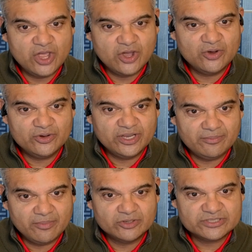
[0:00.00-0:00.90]
known
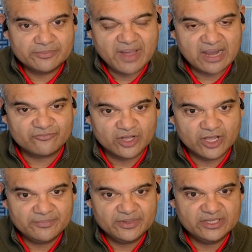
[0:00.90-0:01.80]
and most impactful
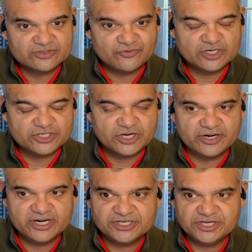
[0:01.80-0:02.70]
companies of our
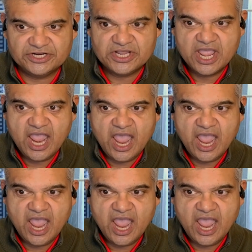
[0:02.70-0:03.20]
generation.